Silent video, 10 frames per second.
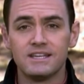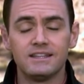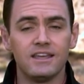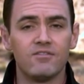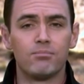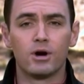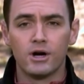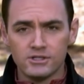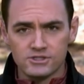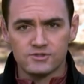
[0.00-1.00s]
that they've
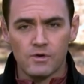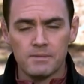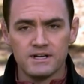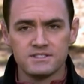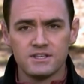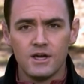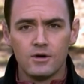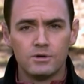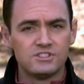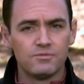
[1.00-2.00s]
purchased from us,
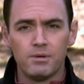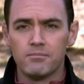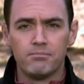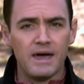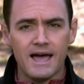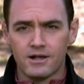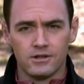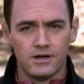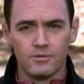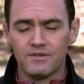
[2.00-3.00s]
which have been
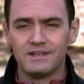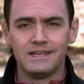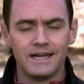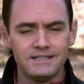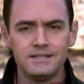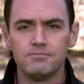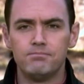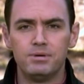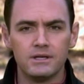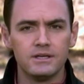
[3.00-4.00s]
backlogged. We have a
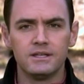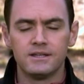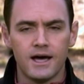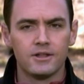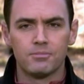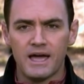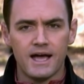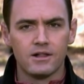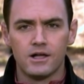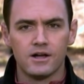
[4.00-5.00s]
$19 billion
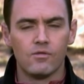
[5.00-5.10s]
backlog of